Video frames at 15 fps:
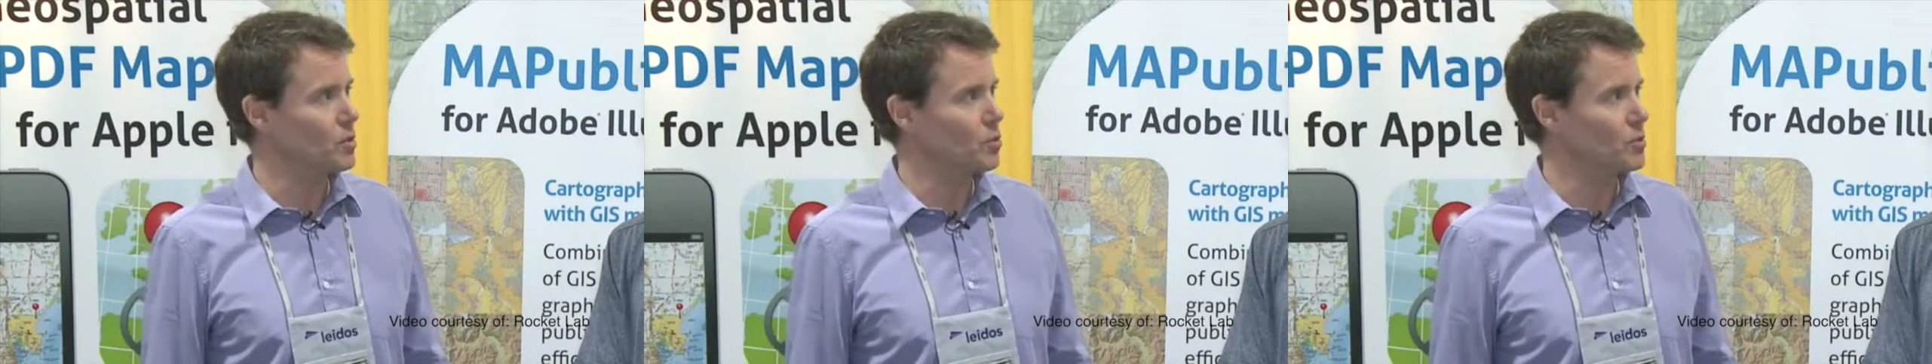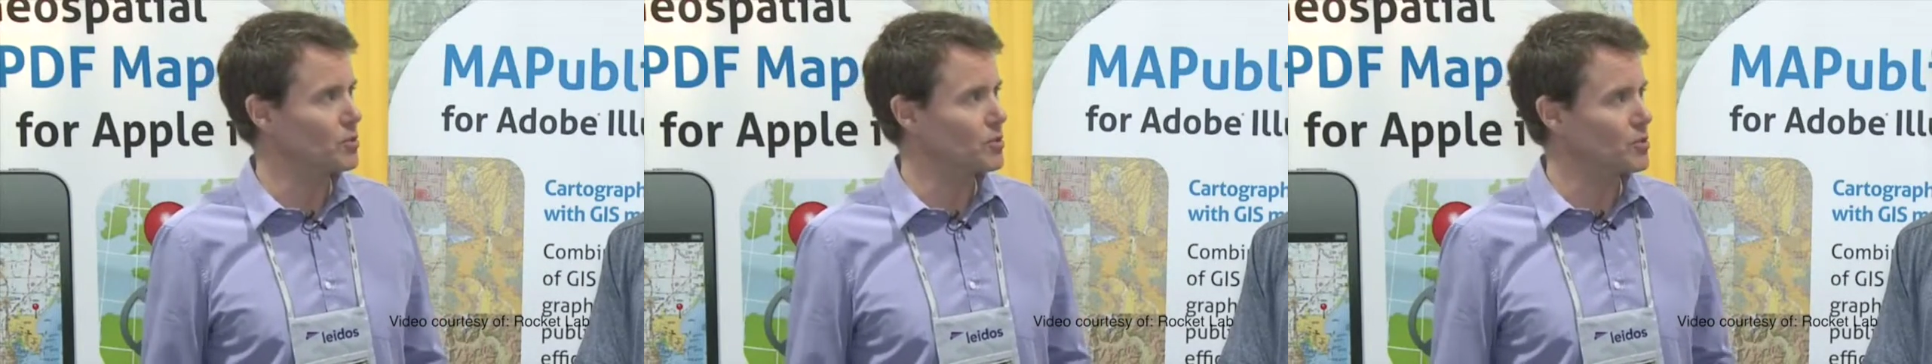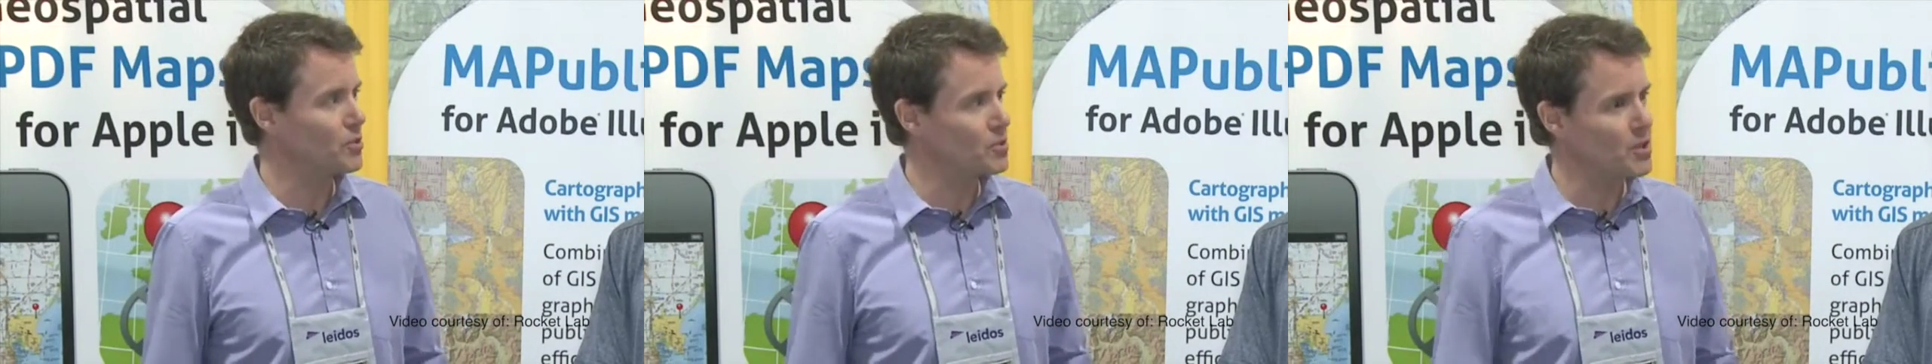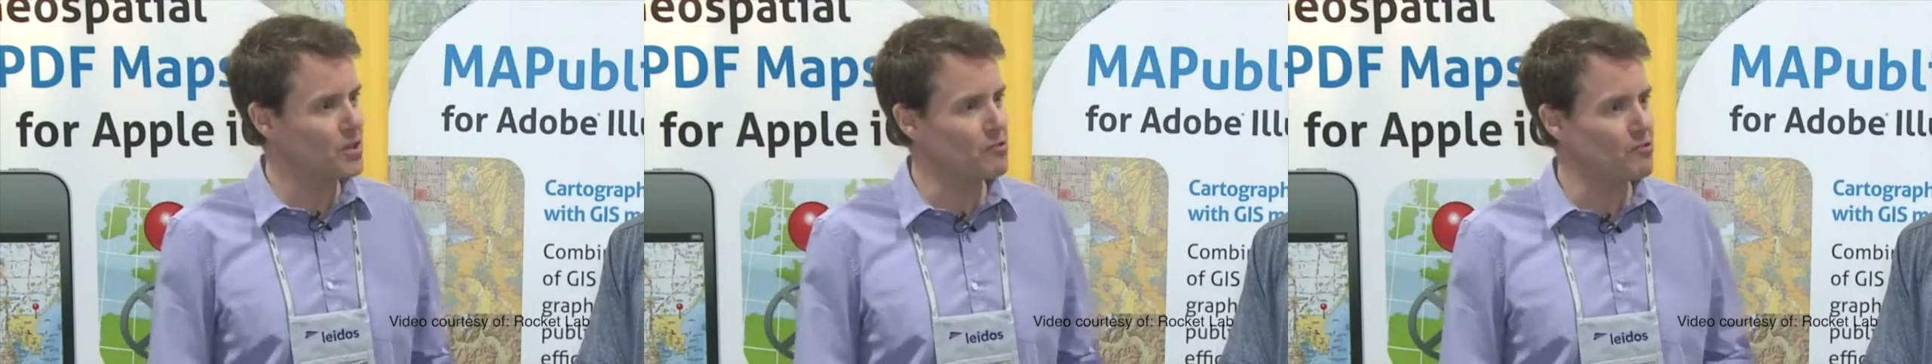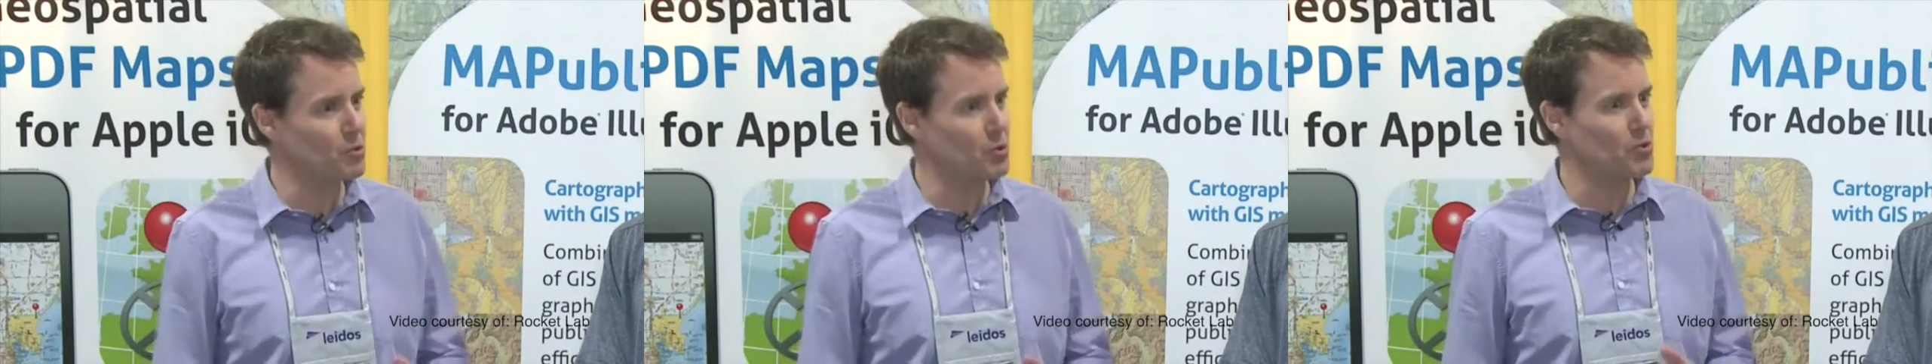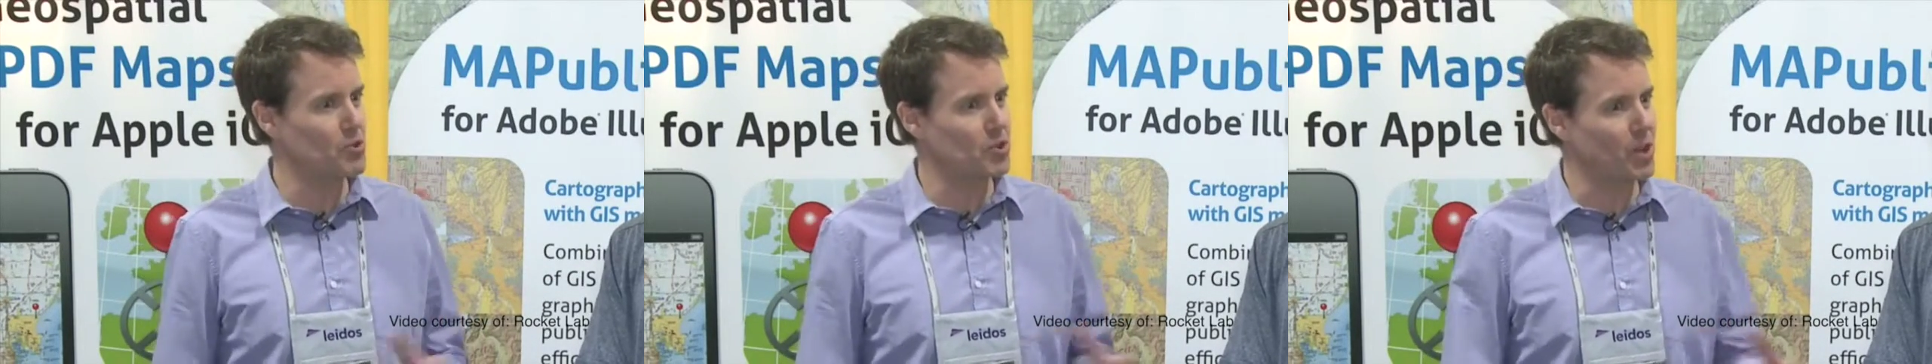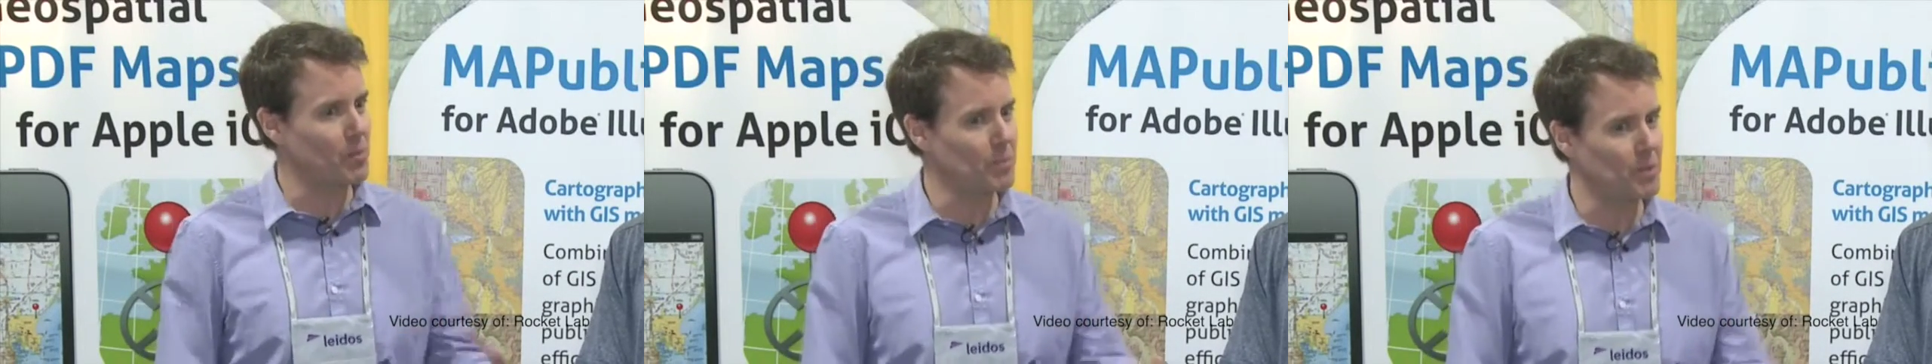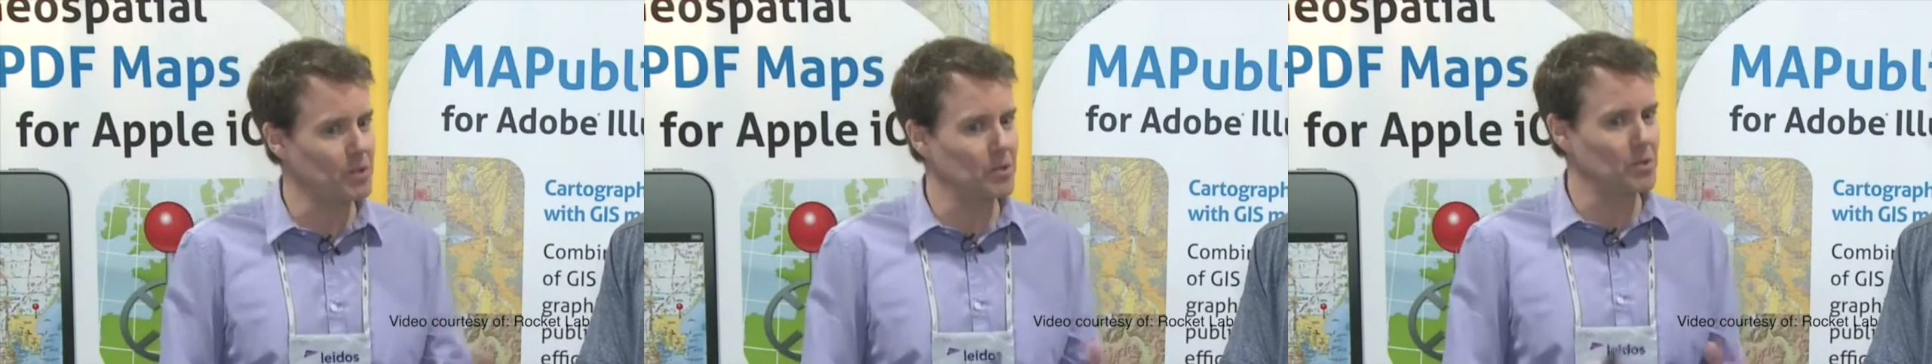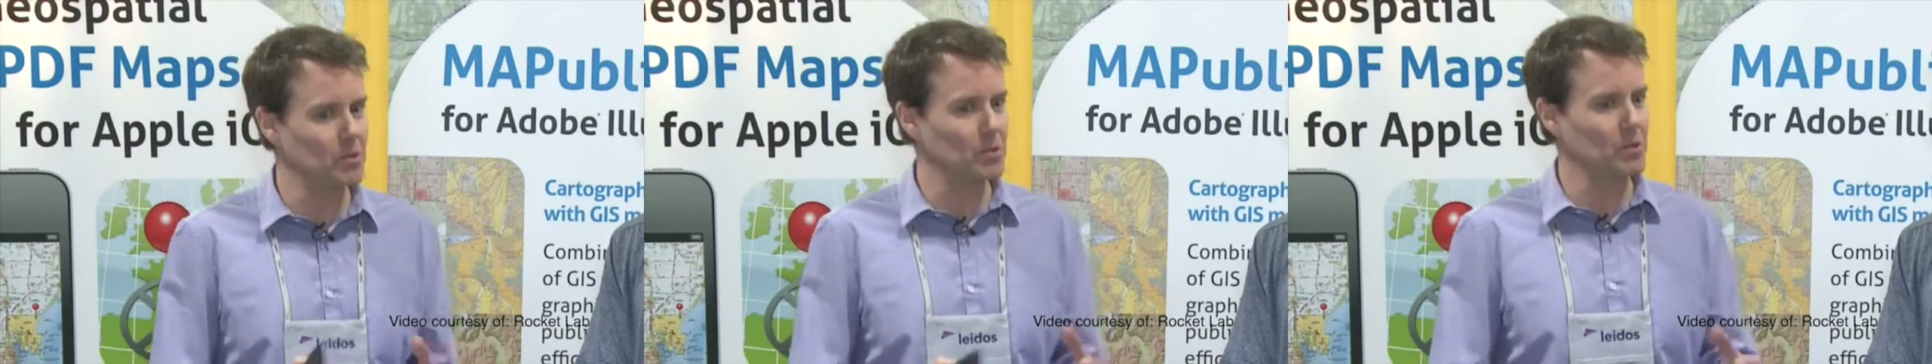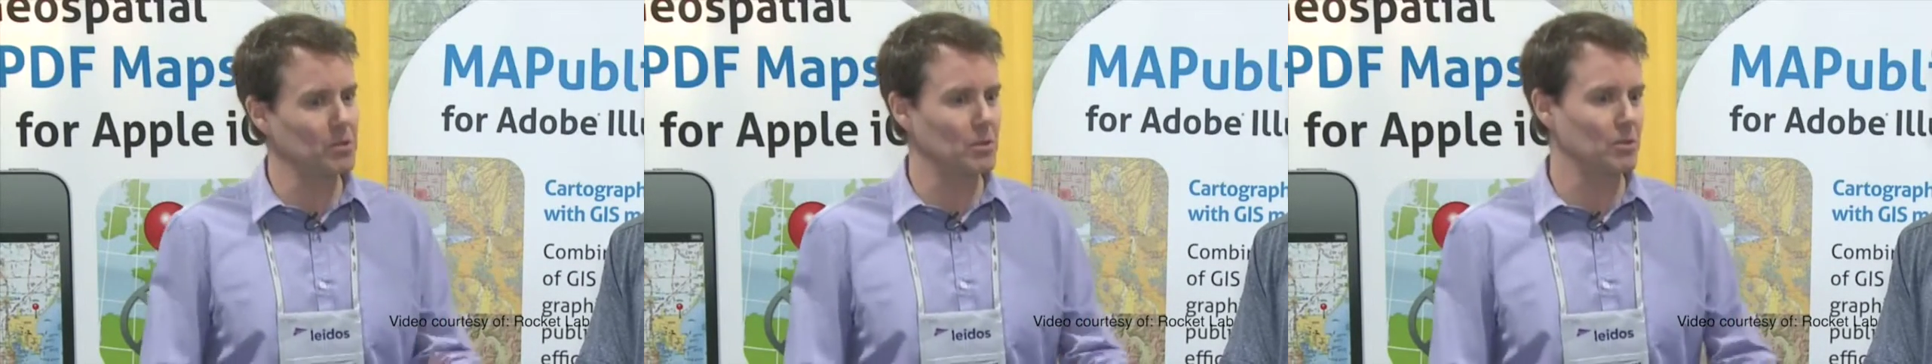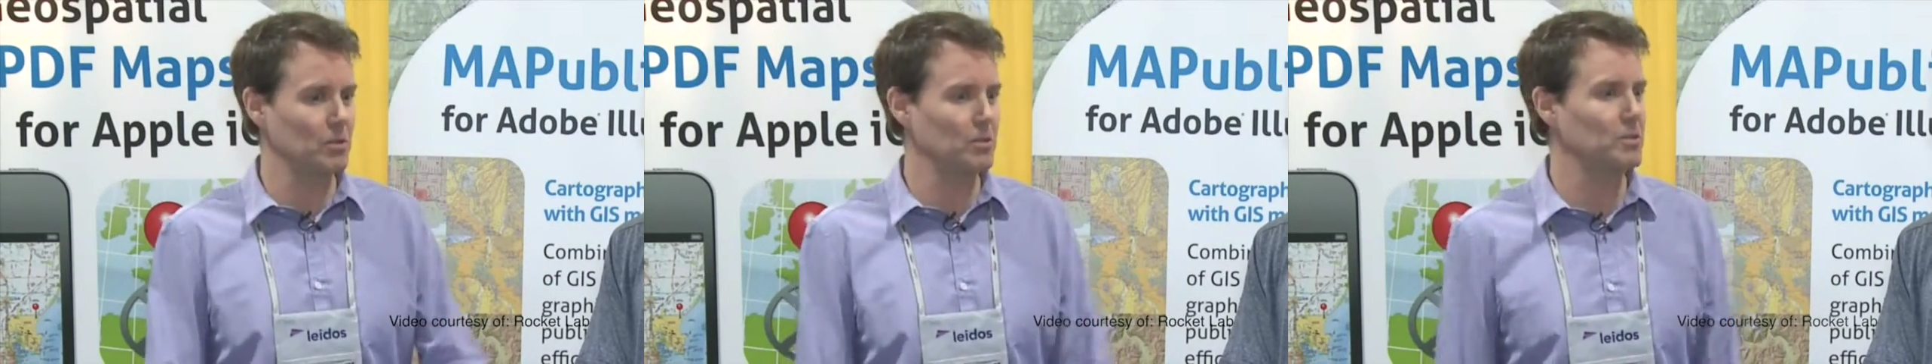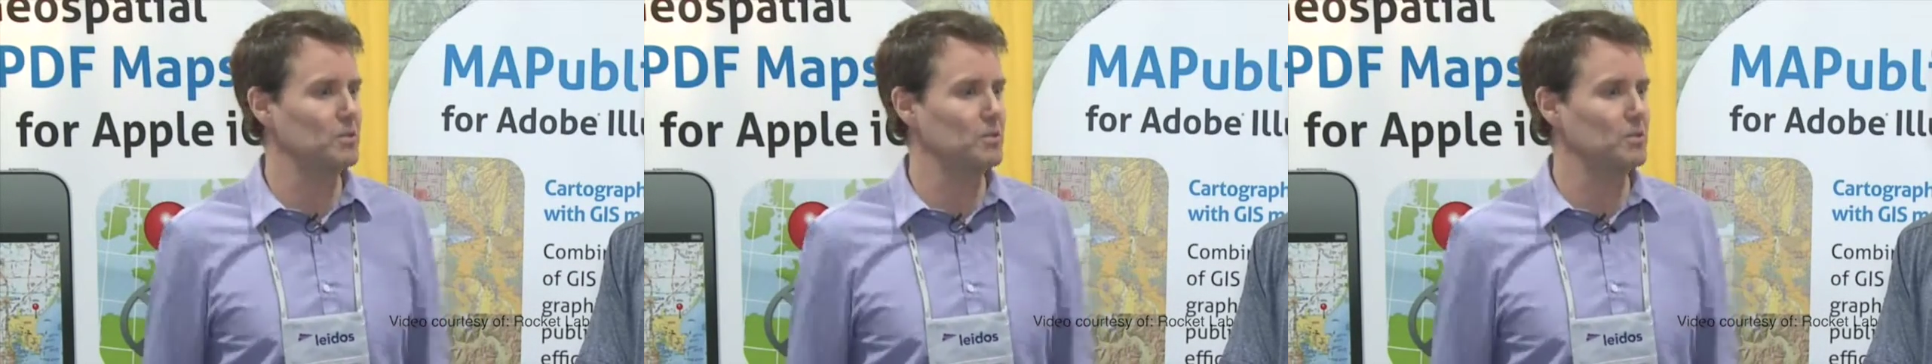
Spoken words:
We're turning Photoshop into a little